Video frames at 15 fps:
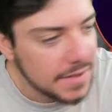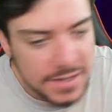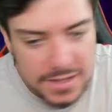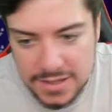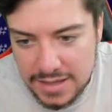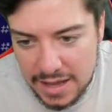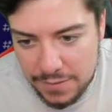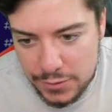This
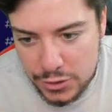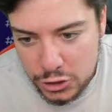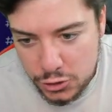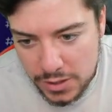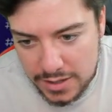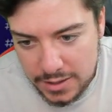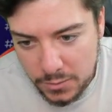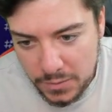is every
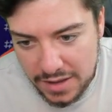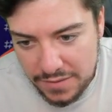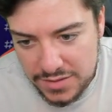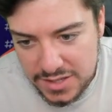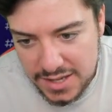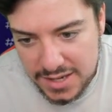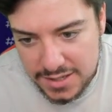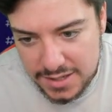trade that we have
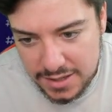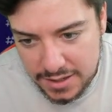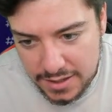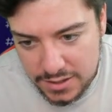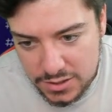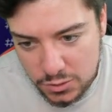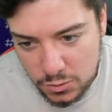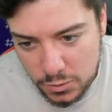sent to the
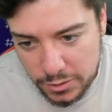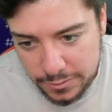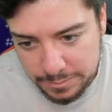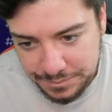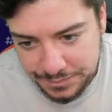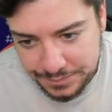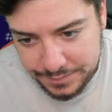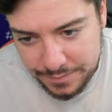Discord
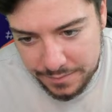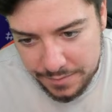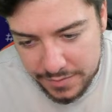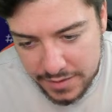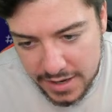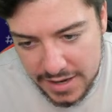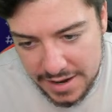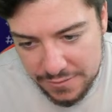
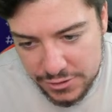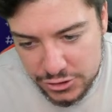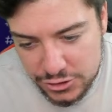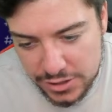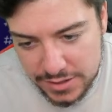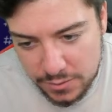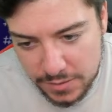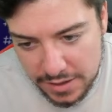and every
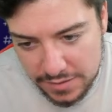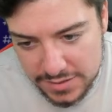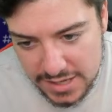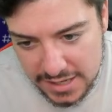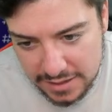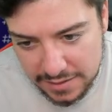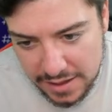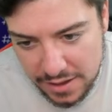trade that we have
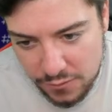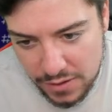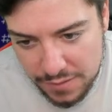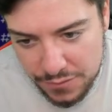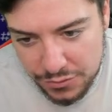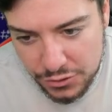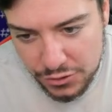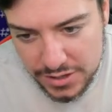taken live. We have
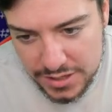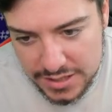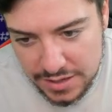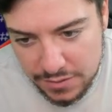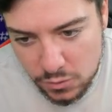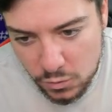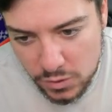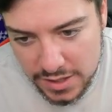
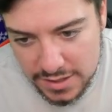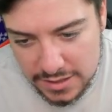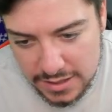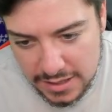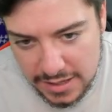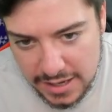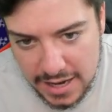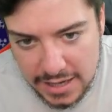37 wins,
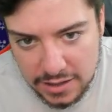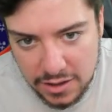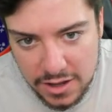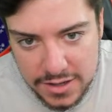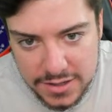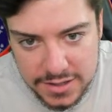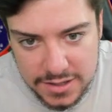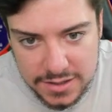9
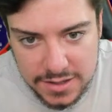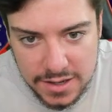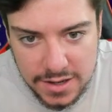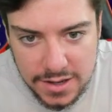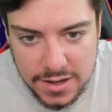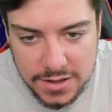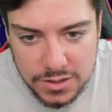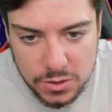losses.
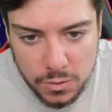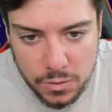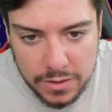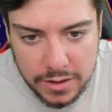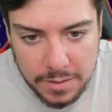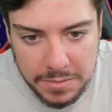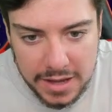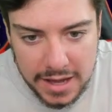So when we
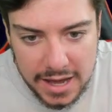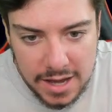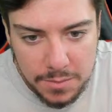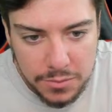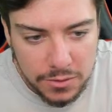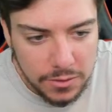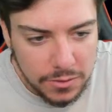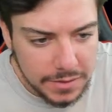come to
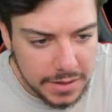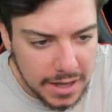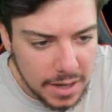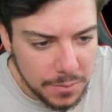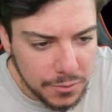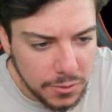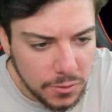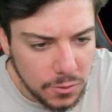April, in
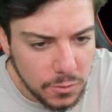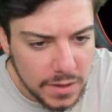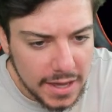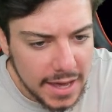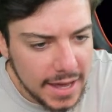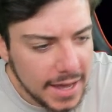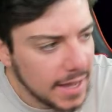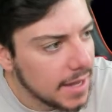April we
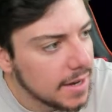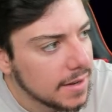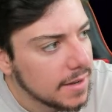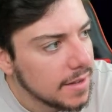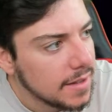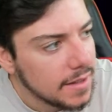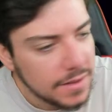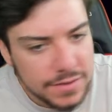had
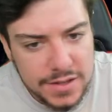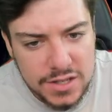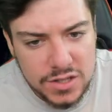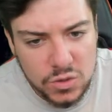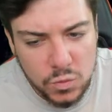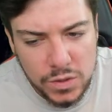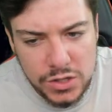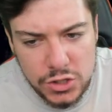
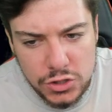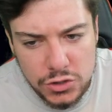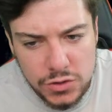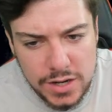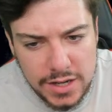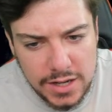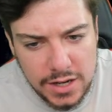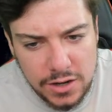this win
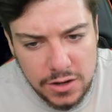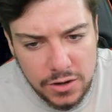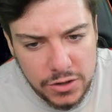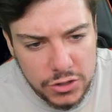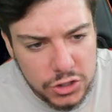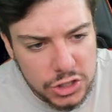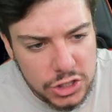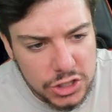streak here
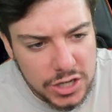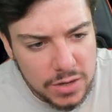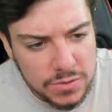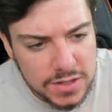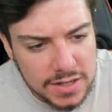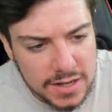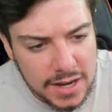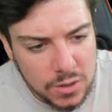on GJ
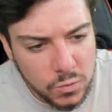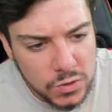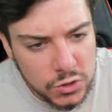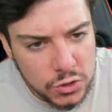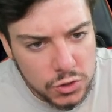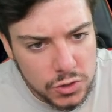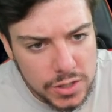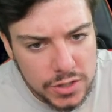was a 9 win
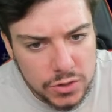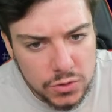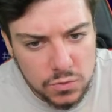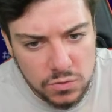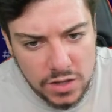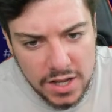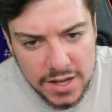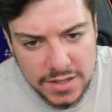streak, 2
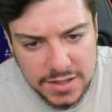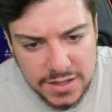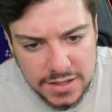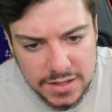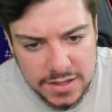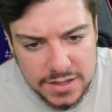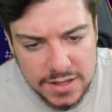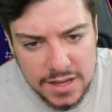
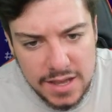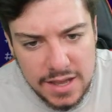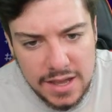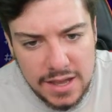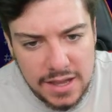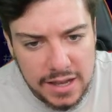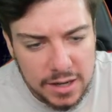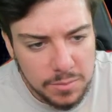losses.
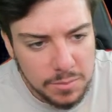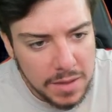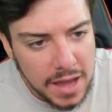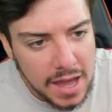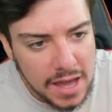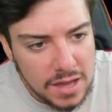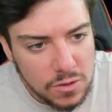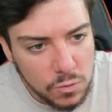In
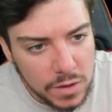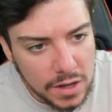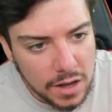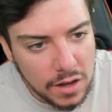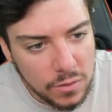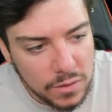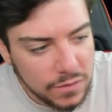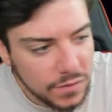May we
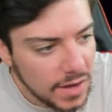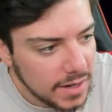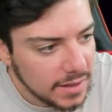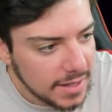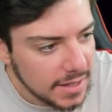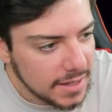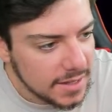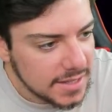
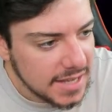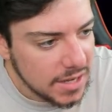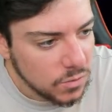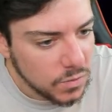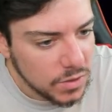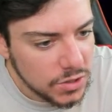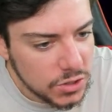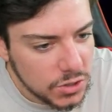finally hit a 10
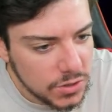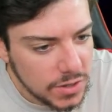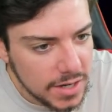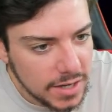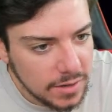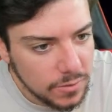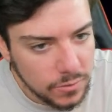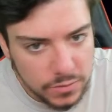win
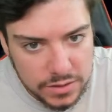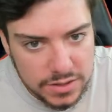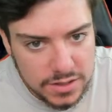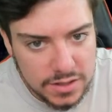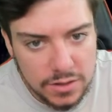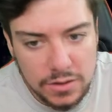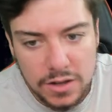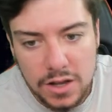streak. We
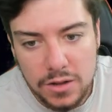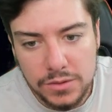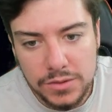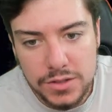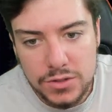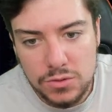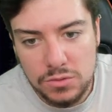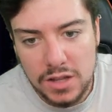still got
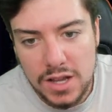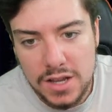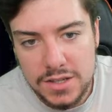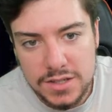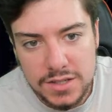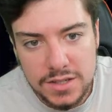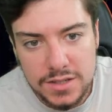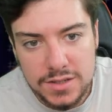only 2
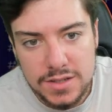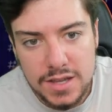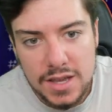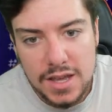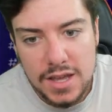losses.